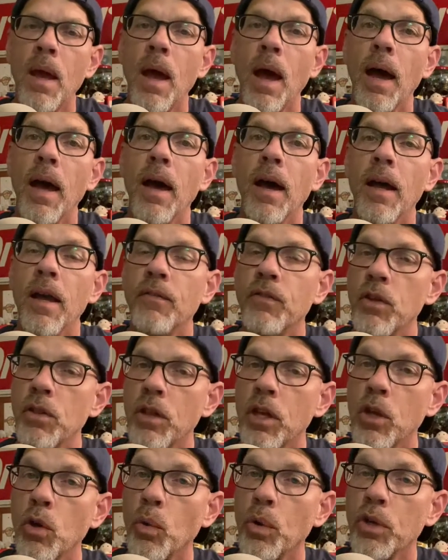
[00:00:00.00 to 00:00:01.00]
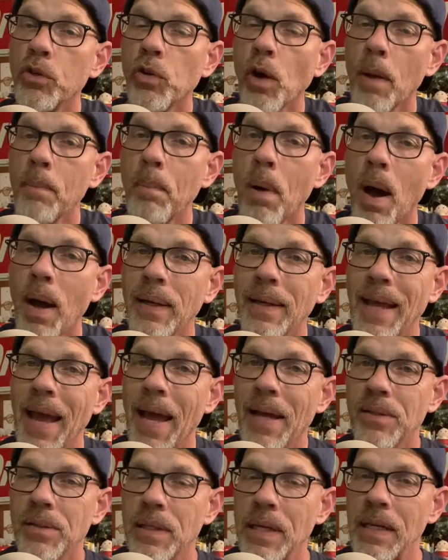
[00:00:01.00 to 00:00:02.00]
Uh, if you think you want to try
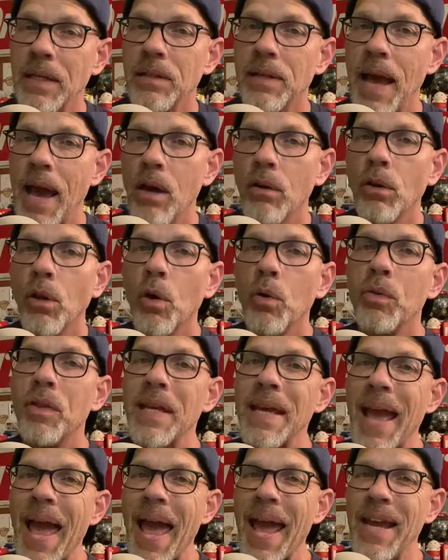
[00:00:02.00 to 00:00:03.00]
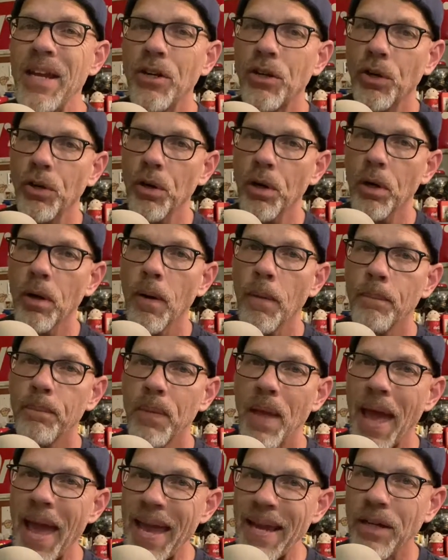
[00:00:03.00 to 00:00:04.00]
podcasting, download the Anchor
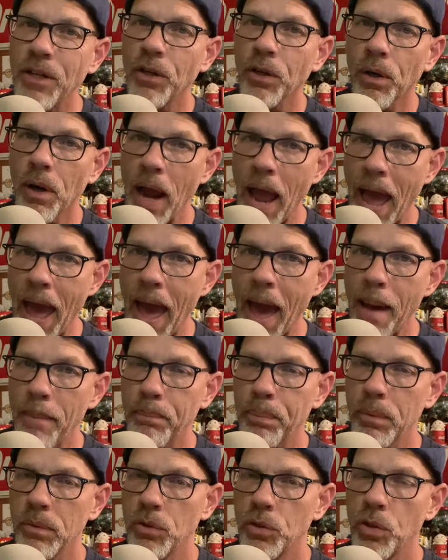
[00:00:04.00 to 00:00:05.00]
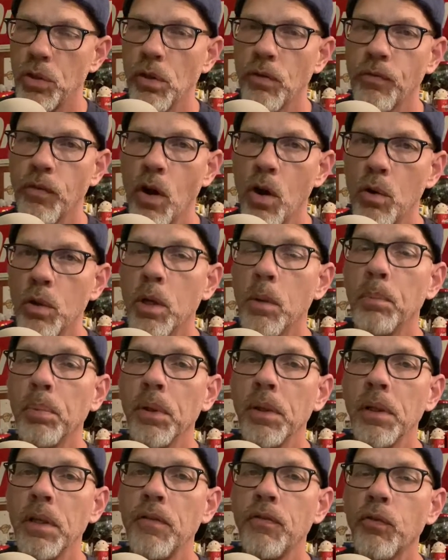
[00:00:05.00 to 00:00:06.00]
Anchor app to your phone
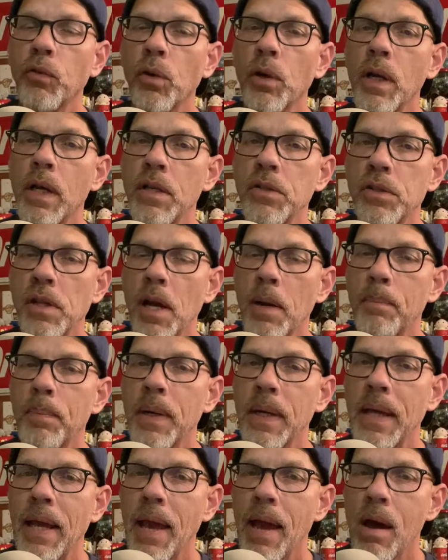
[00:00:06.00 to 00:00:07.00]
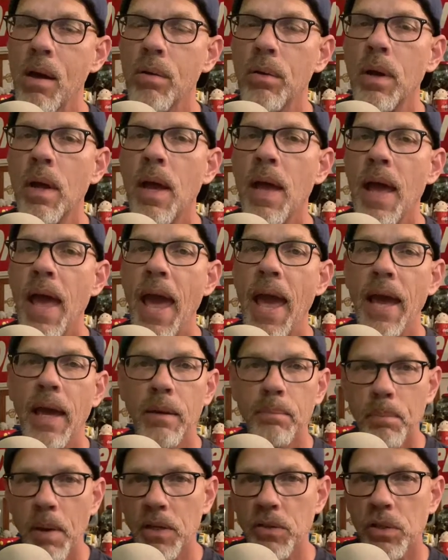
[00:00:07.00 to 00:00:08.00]
completely free. Set up an account,
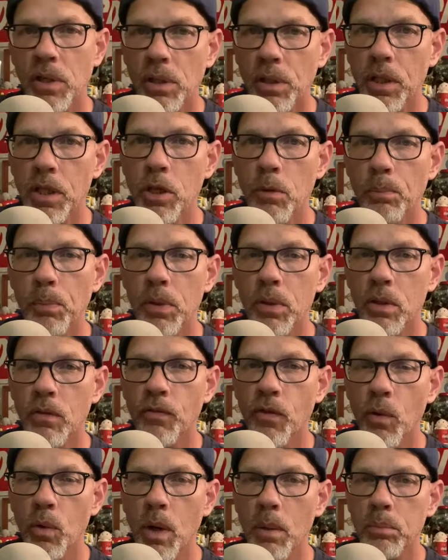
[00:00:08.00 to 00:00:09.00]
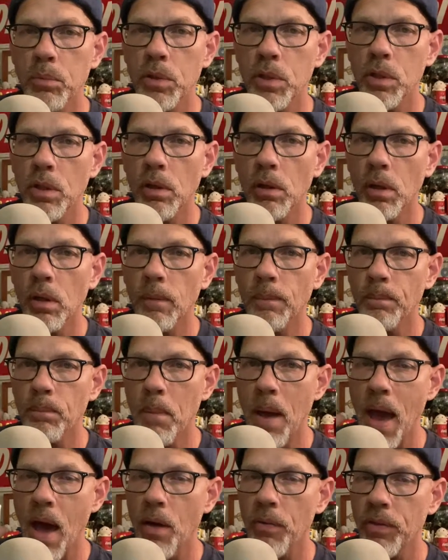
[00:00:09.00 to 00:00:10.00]
and basically, you put the phone up to your
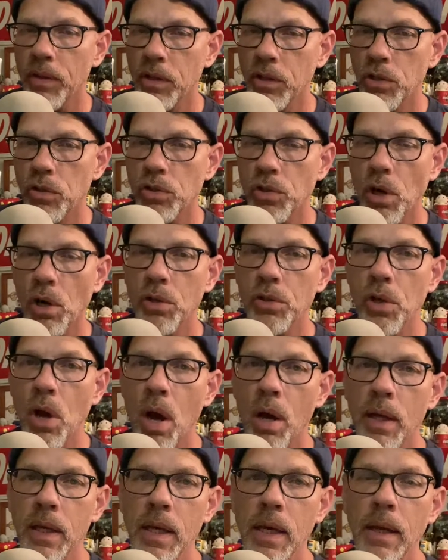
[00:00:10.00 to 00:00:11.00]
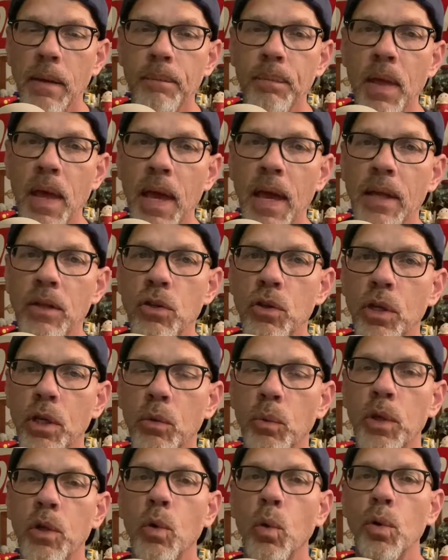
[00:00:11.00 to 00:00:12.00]
mouth and you start talking, and you can
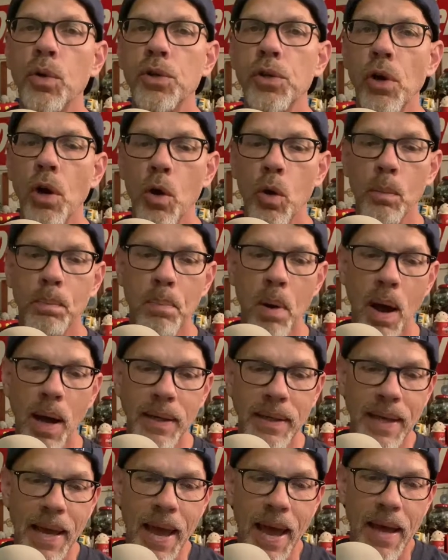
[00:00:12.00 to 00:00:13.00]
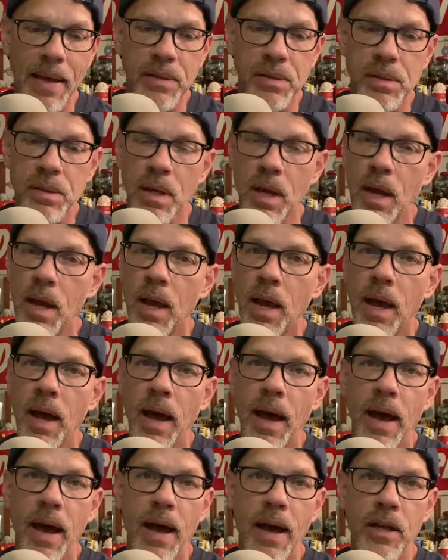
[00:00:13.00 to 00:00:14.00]
record your own podcast.
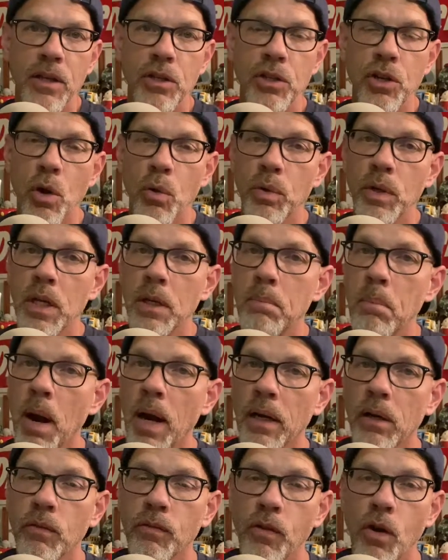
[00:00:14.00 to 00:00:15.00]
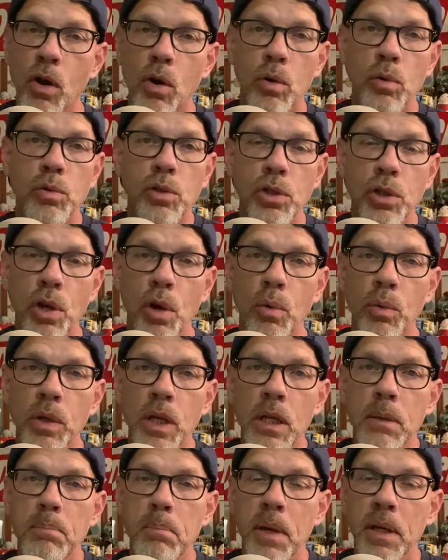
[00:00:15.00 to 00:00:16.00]
Uh, you don't need microphones, you don't
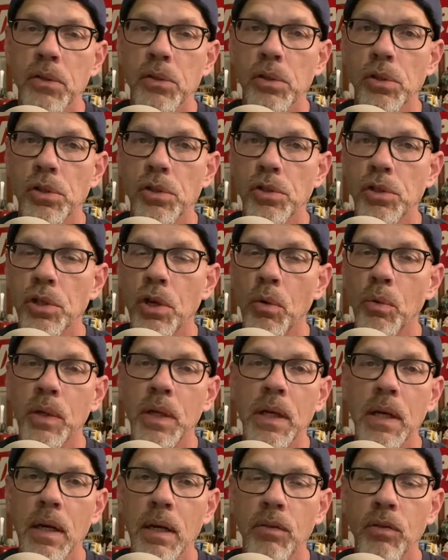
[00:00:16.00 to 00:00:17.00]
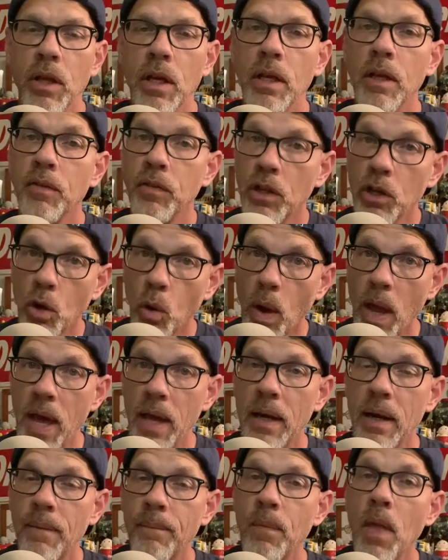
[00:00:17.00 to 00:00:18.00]
need mixers, you don't need anything. And then go ahead
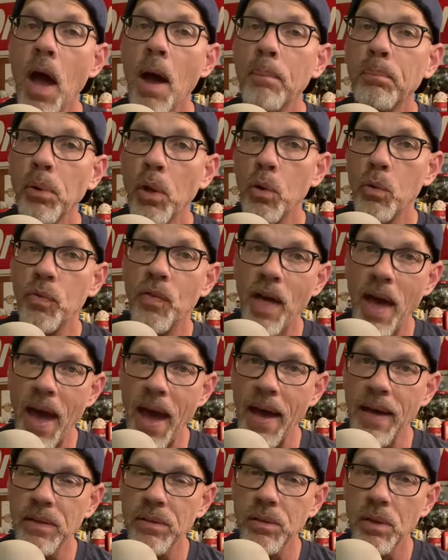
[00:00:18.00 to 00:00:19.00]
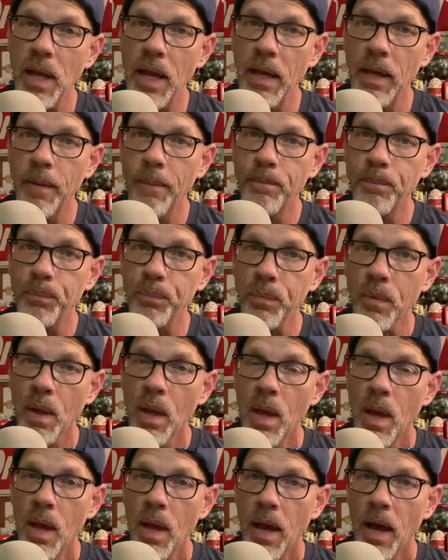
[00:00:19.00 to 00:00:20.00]
and upload that, and
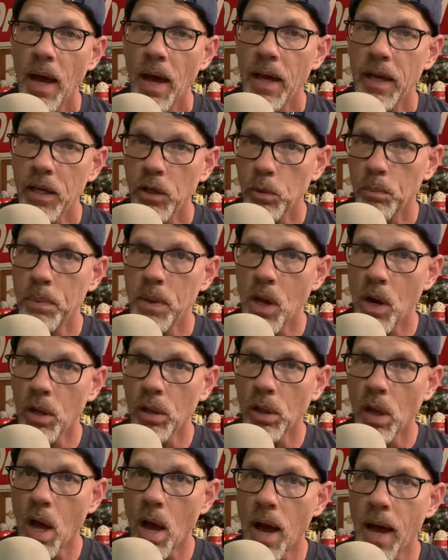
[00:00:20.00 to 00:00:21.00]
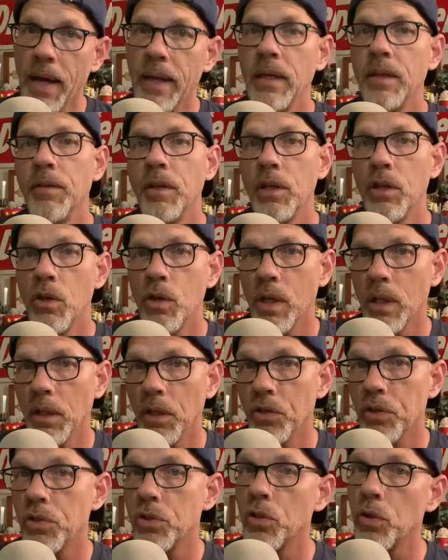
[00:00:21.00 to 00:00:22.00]
uh, it'll be online. And then you can
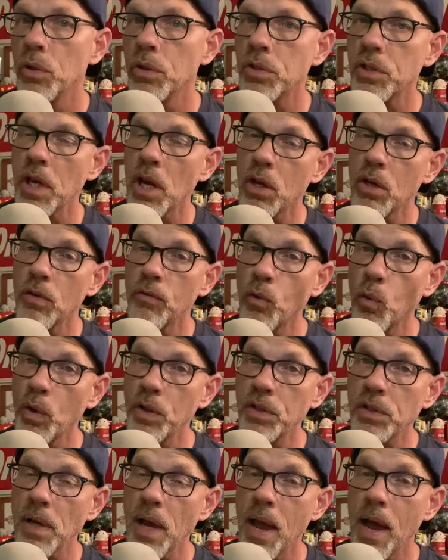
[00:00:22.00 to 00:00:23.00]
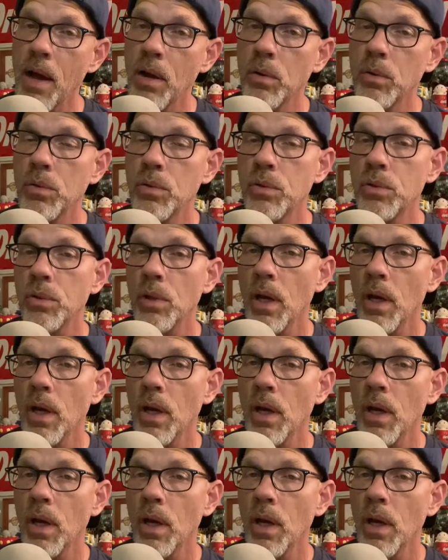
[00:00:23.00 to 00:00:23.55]
listen to it, see how your voice sounds.